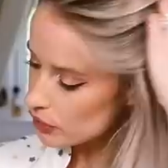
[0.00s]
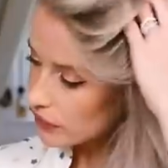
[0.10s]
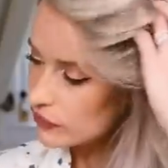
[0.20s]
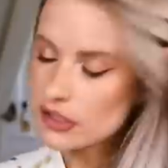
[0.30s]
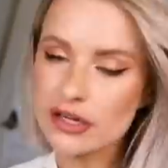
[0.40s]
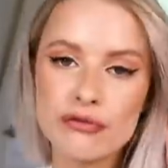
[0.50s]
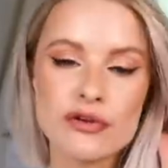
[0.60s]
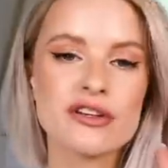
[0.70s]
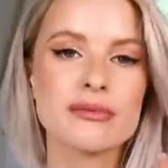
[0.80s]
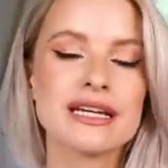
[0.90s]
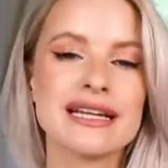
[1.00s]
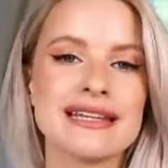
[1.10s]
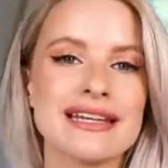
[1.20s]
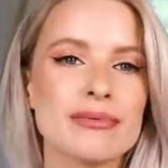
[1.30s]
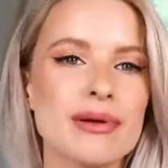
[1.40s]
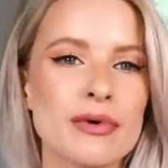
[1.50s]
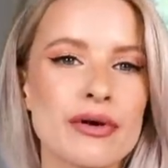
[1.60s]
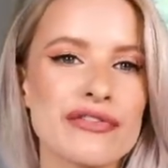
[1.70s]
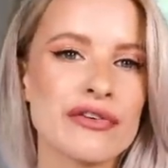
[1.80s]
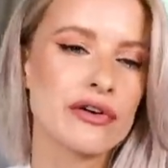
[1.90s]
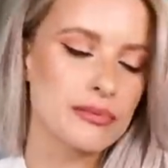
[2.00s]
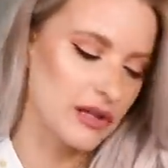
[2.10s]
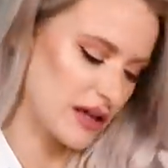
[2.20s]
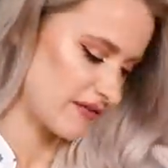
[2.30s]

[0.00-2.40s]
But if you're looking for something a little bit more affordable,